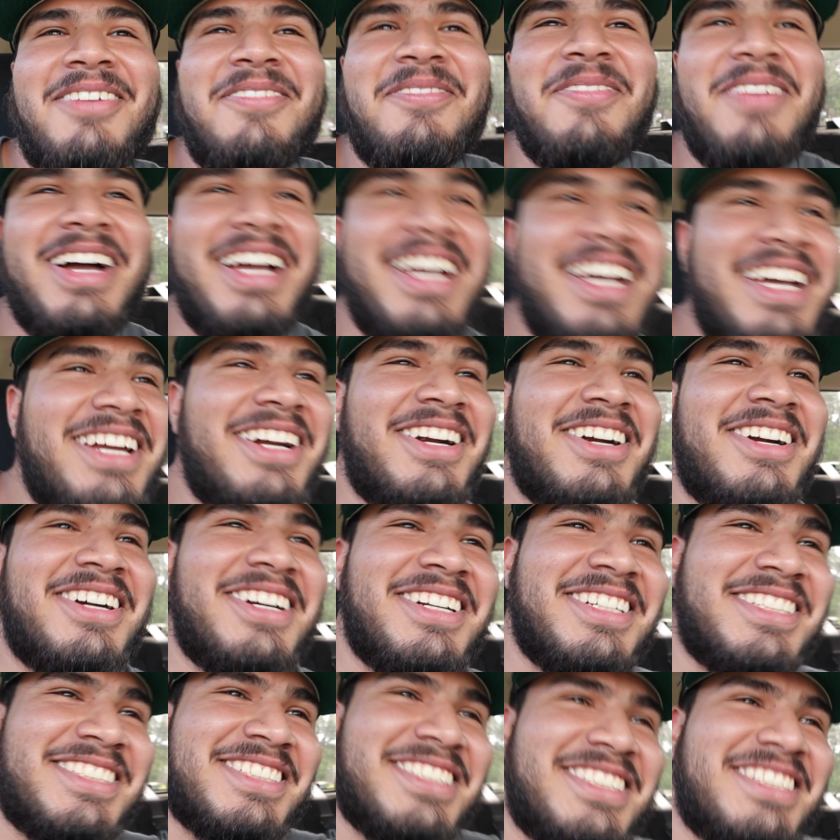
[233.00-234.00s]
My head
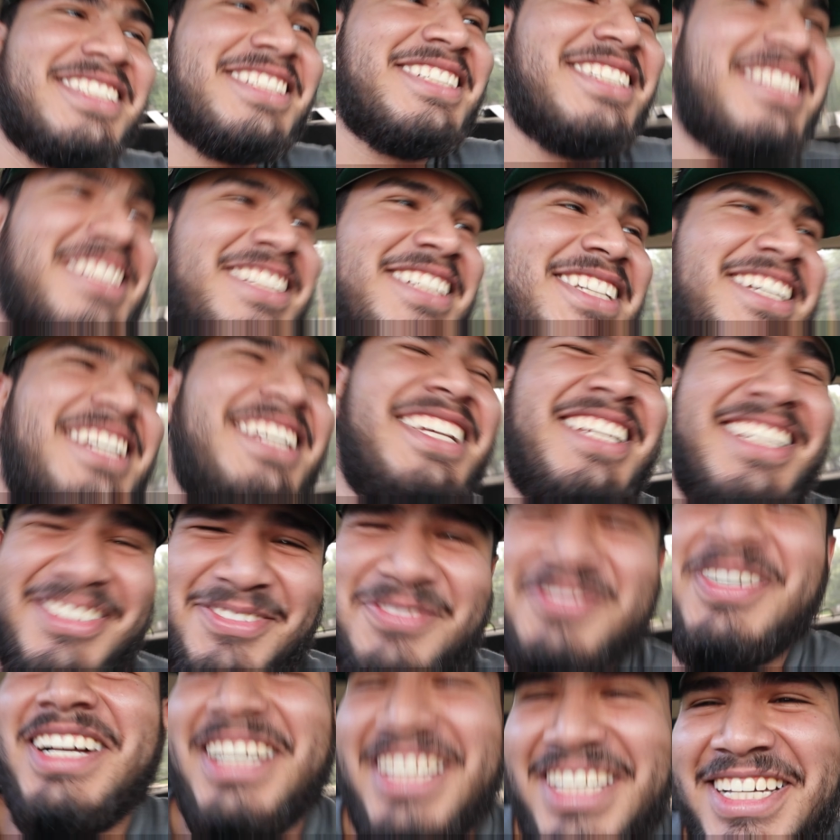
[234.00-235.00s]
hurts. You did it first?
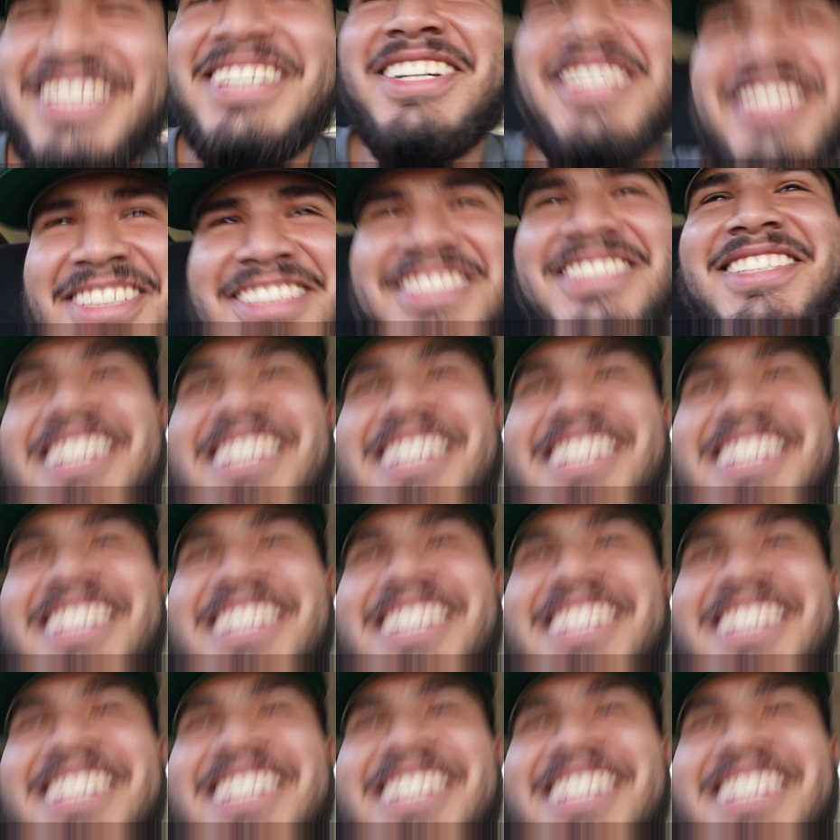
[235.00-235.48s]
My head hurts.